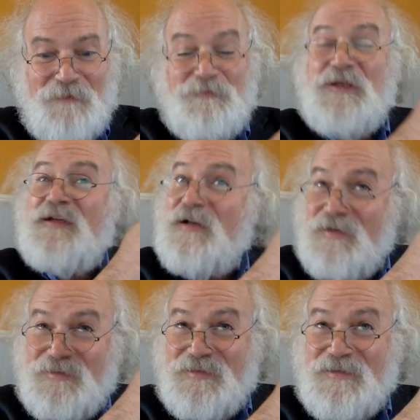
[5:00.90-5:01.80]

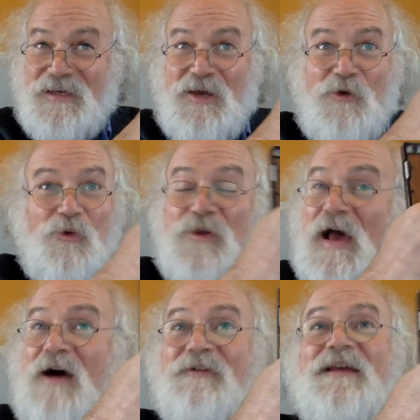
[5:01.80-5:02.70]
because
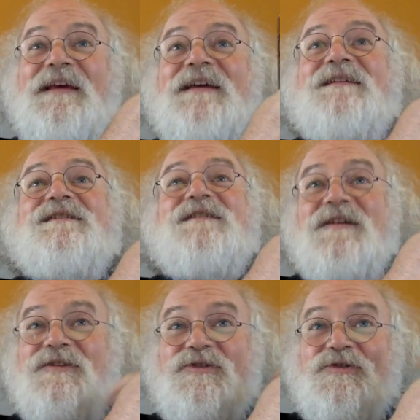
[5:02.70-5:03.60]
without
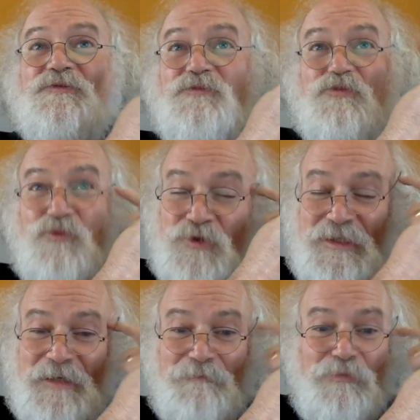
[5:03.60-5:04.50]
his
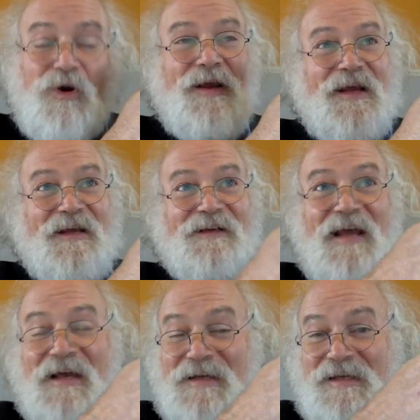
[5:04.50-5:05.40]
deep brain
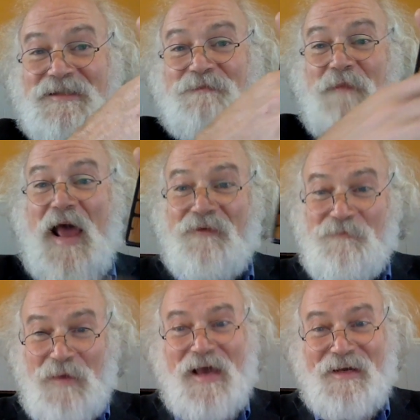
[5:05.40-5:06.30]
and his
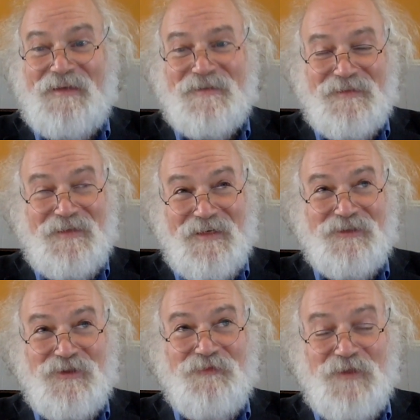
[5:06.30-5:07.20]
mathematics that
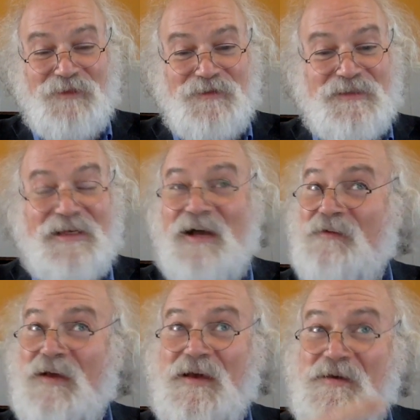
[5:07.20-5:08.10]
actually figured this
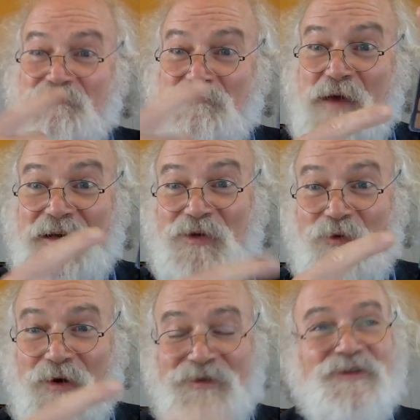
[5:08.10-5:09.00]
out, many
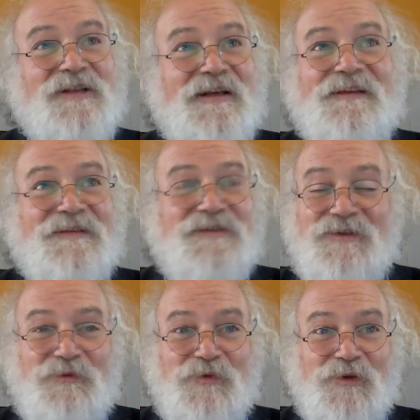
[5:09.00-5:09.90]
wonders like this in
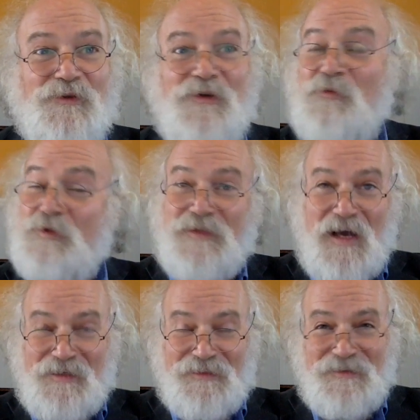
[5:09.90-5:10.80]
the world would
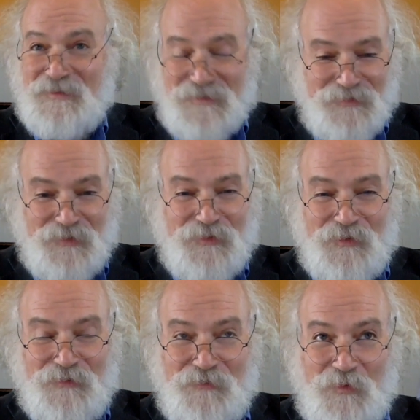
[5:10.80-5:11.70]
not exist in their
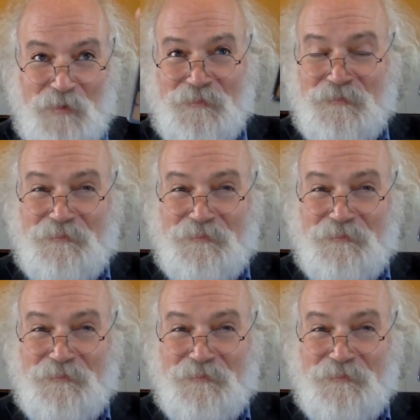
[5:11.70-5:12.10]
current form.